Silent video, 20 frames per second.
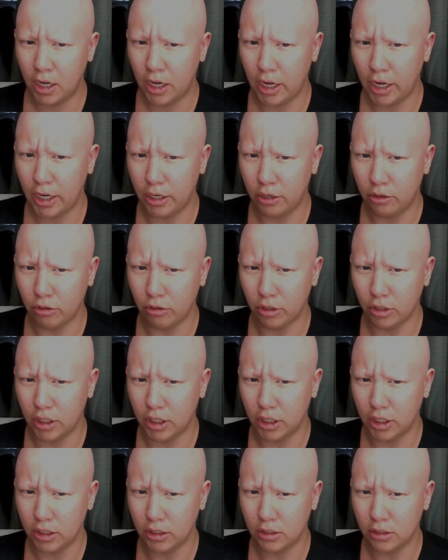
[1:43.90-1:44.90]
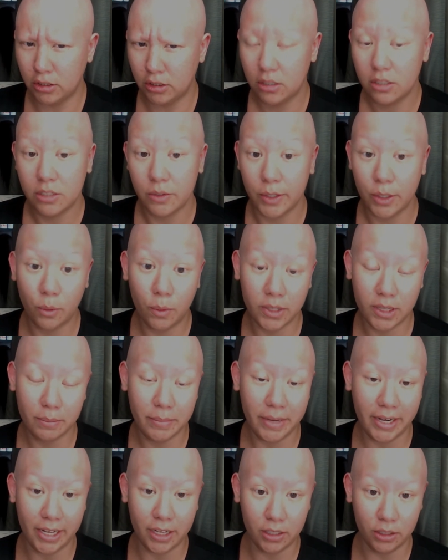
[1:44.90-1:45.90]
angry lines, so I don't want them
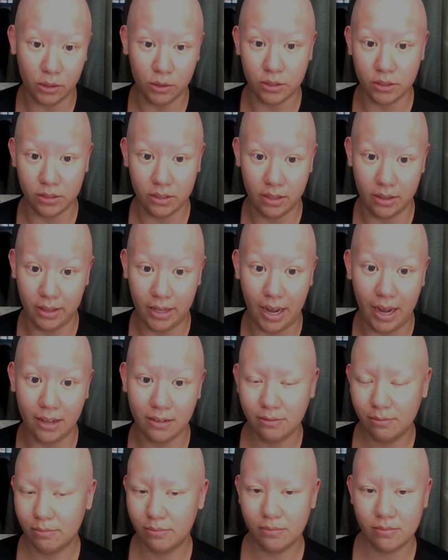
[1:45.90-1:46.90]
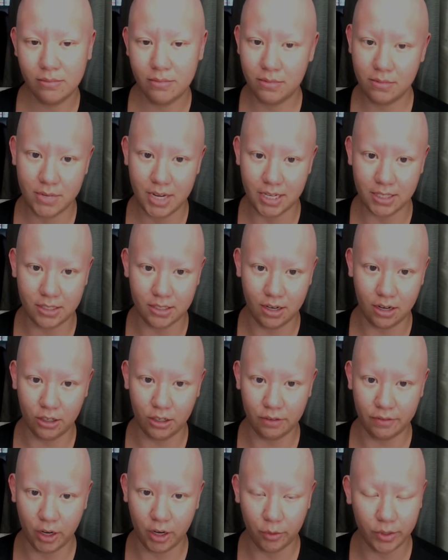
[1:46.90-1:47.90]
any closer than that. It tends to not
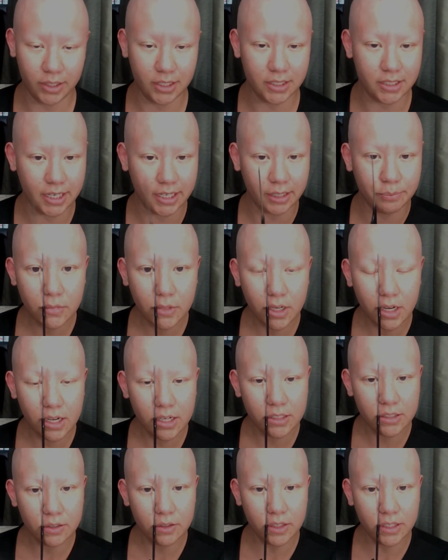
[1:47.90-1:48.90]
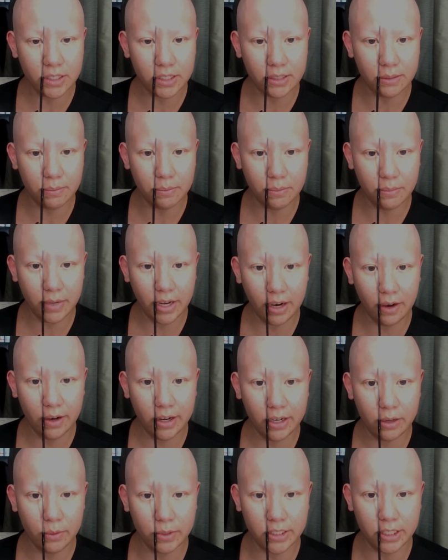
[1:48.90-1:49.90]
look very realistic. So the area
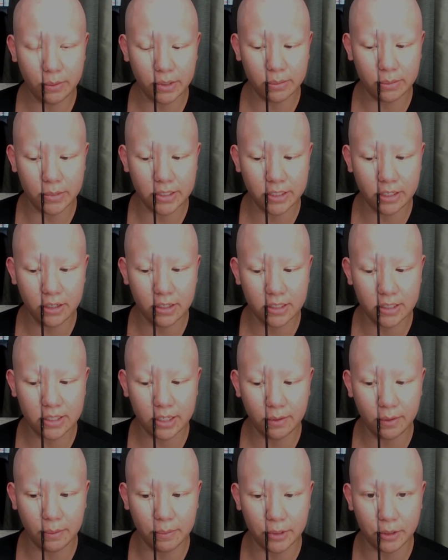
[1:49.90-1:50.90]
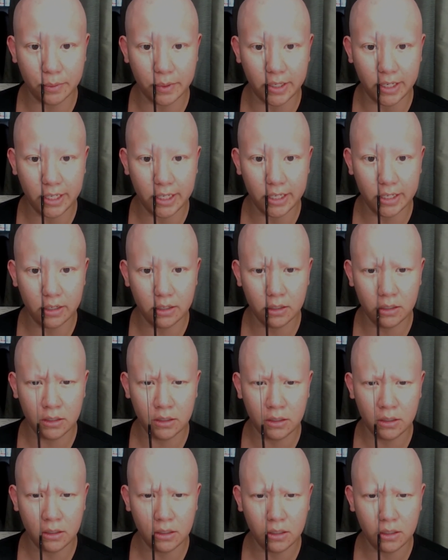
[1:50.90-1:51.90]
in which I want them to start is anywhere between here
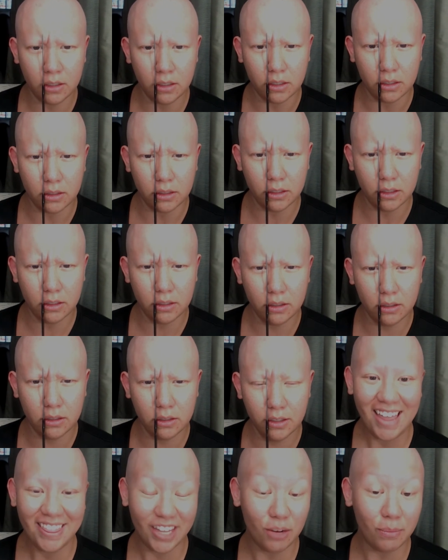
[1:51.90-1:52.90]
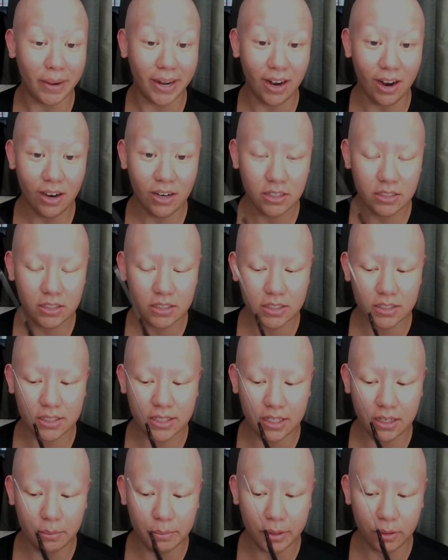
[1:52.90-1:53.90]
and there, and then my arch is
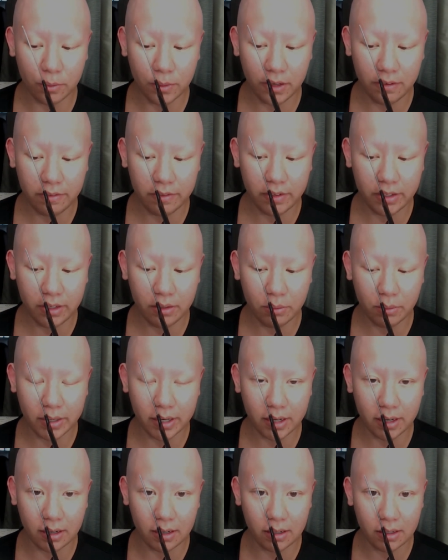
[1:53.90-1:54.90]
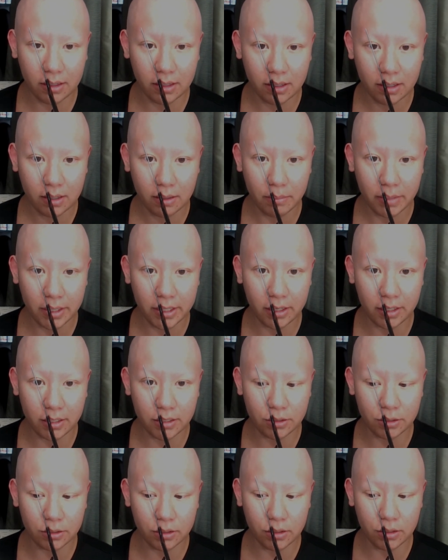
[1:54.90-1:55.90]
going to be roughly where my
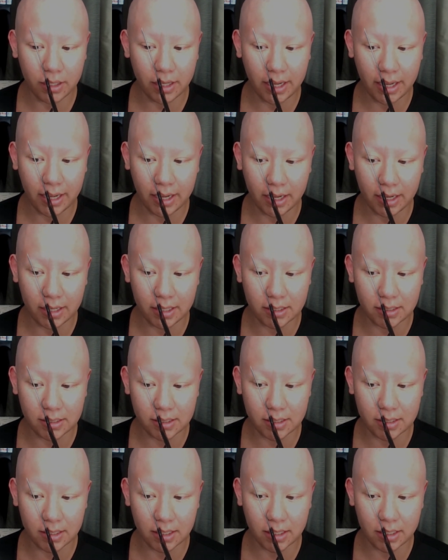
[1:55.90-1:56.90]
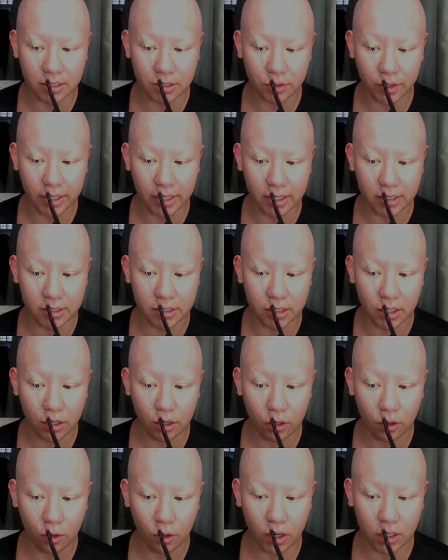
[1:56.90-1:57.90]
nostril and the straight edge
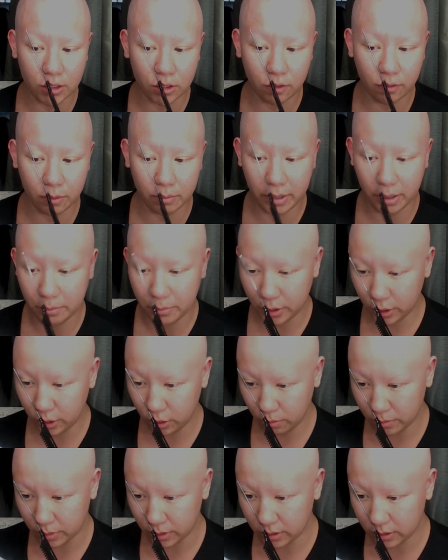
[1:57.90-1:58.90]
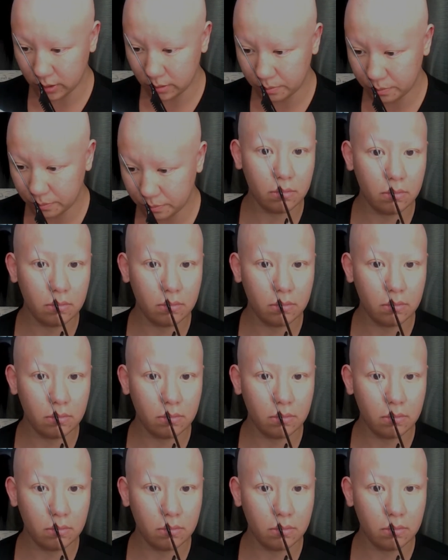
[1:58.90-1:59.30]
cross over my pupil,